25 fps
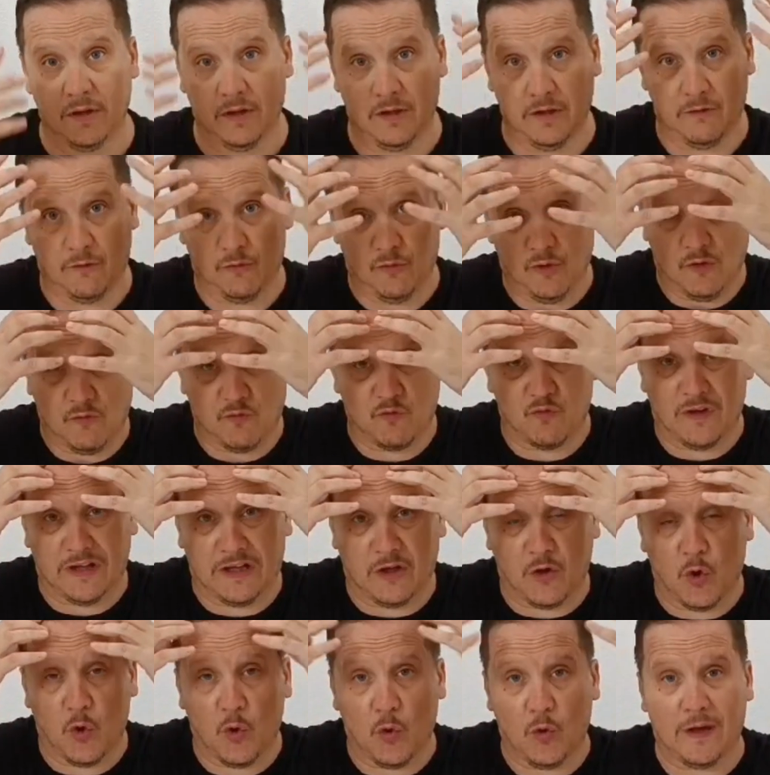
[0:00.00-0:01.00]
You're
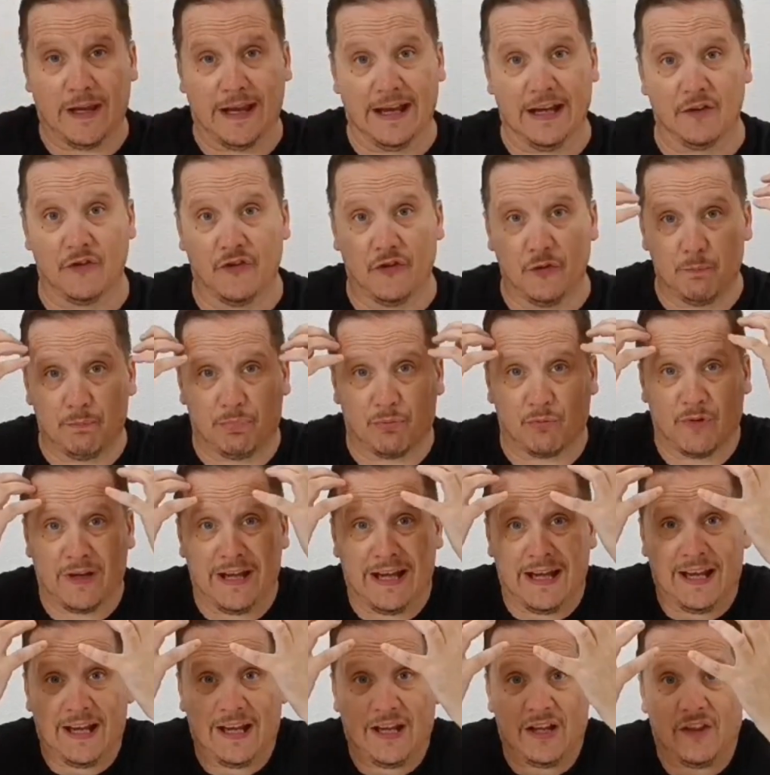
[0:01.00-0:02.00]
recalling, to
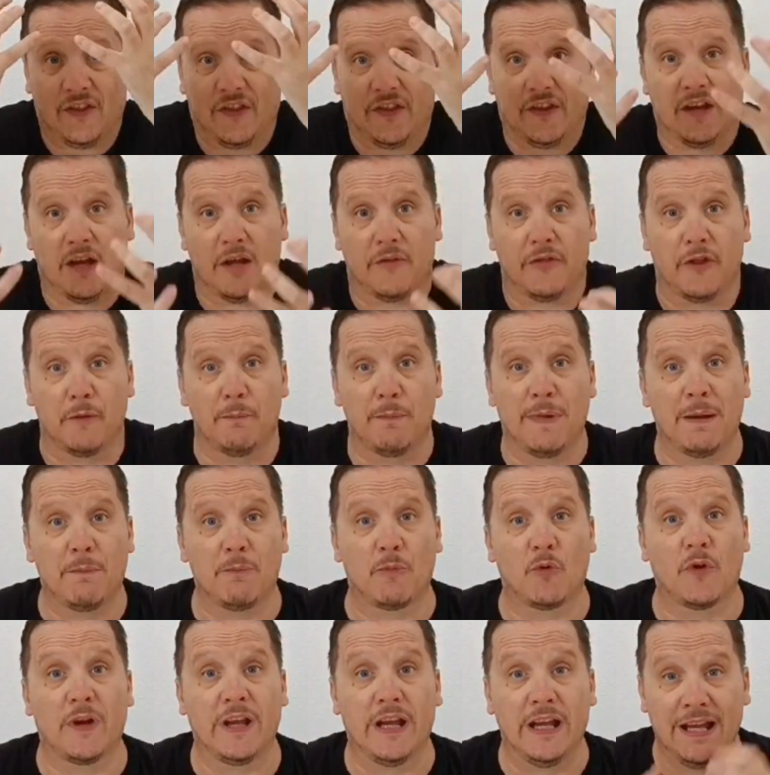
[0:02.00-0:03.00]
bring the
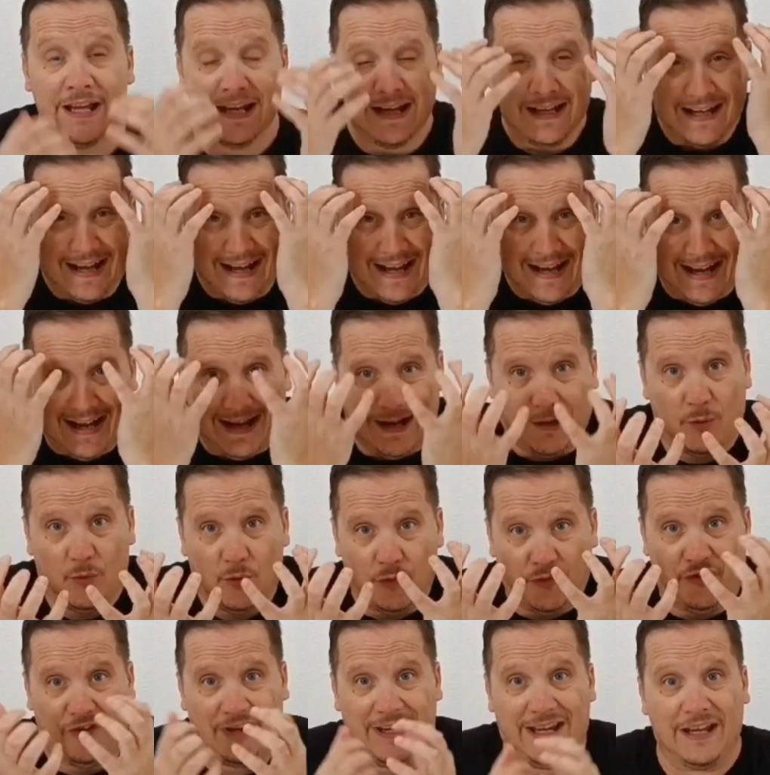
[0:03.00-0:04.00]
memory
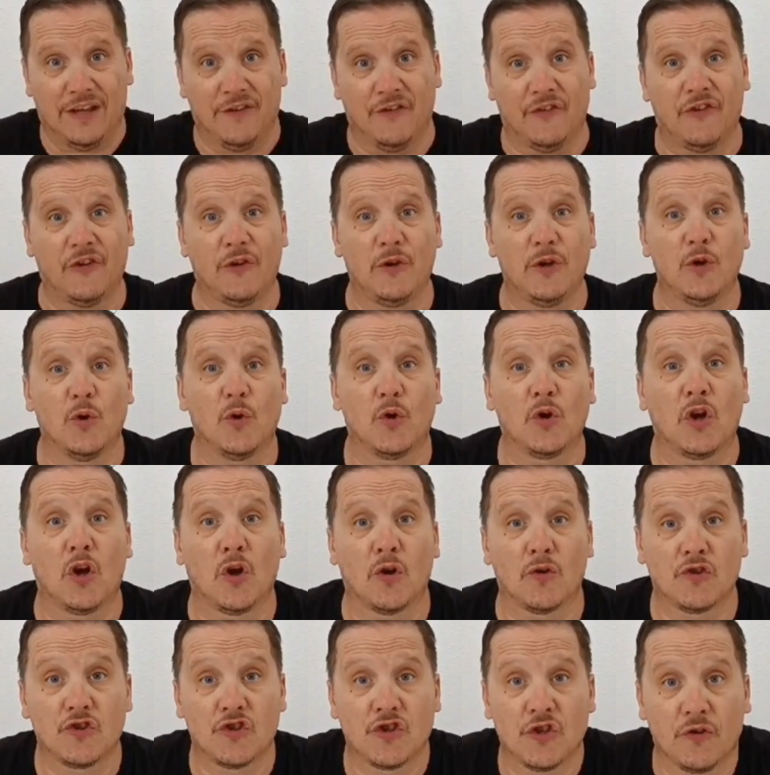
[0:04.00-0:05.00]
out into your
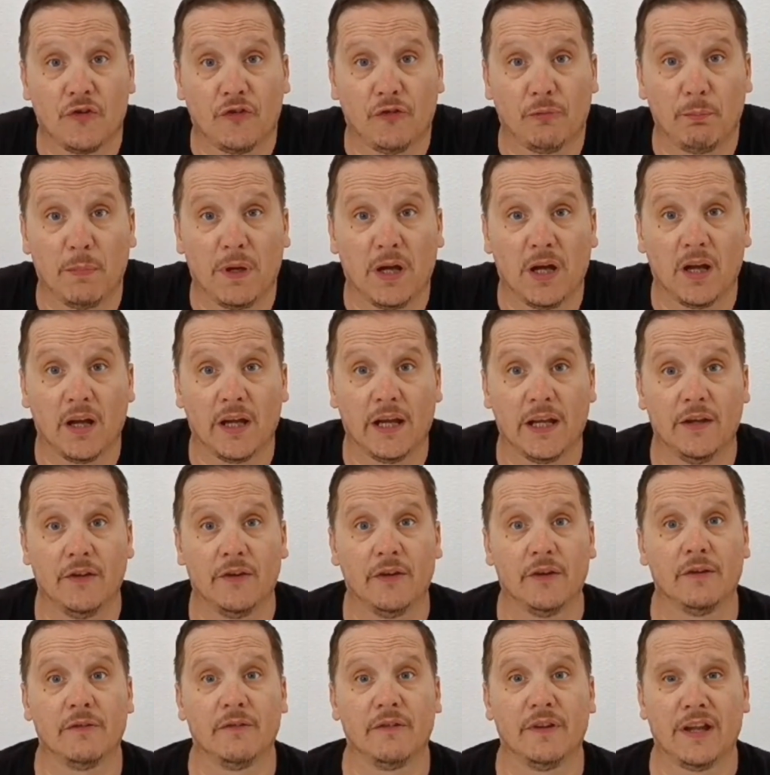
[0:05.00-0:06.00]
conscious
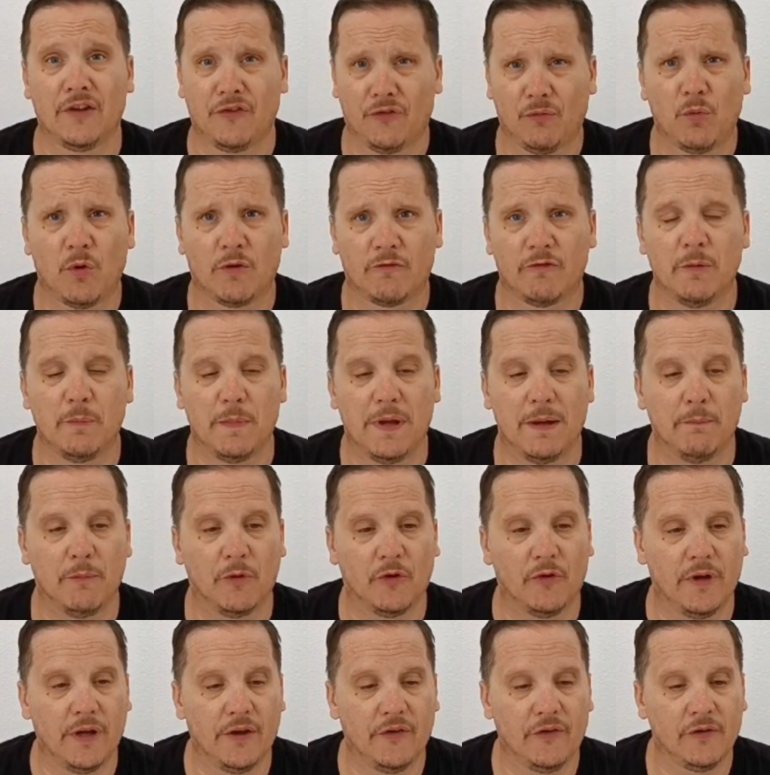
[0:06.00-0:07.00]
mind. That's what
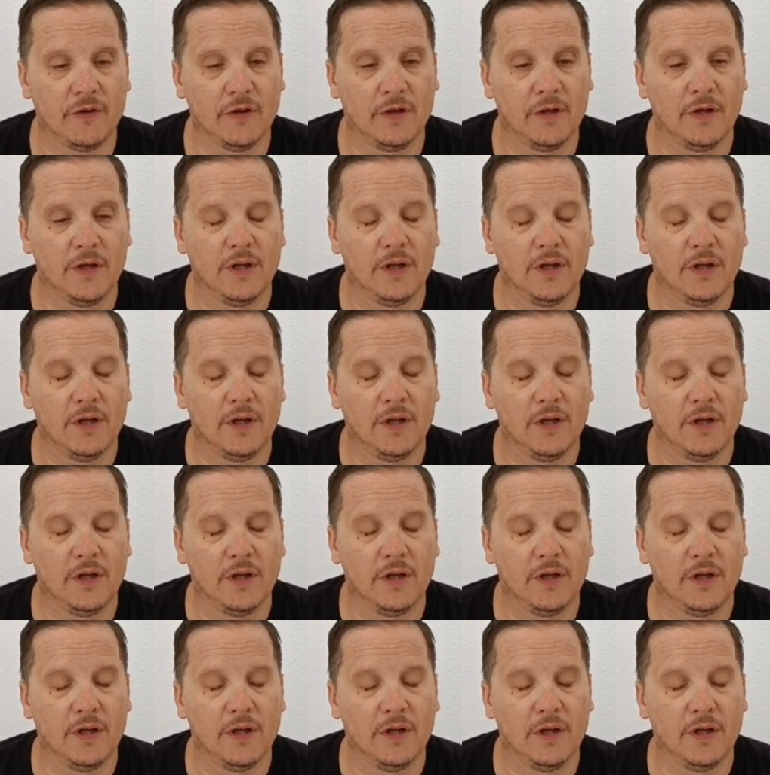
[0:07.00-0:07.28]
remember is.